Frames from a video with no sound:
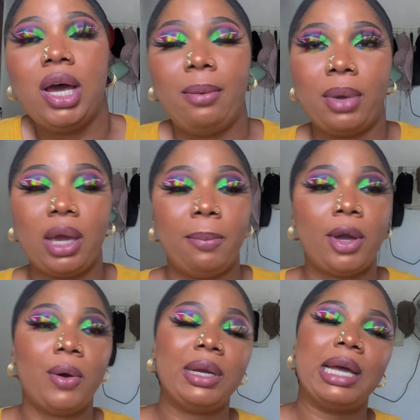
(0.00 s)
um,
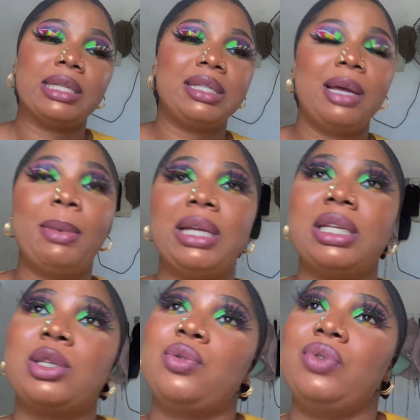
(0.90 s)
chemical niacinamide
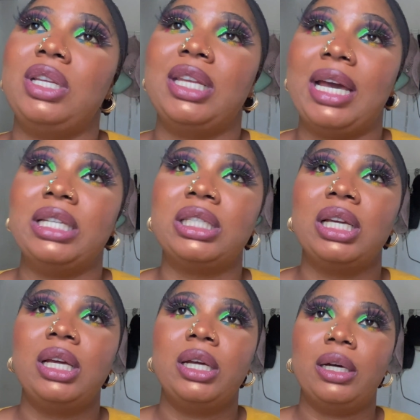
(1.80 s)
is a really nice
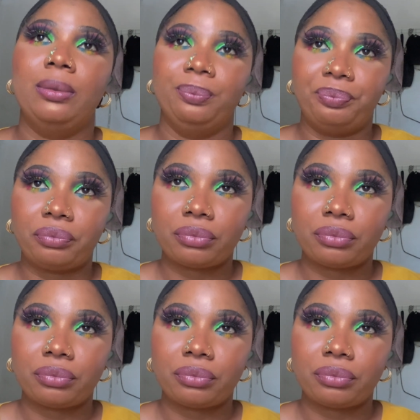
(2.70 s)
um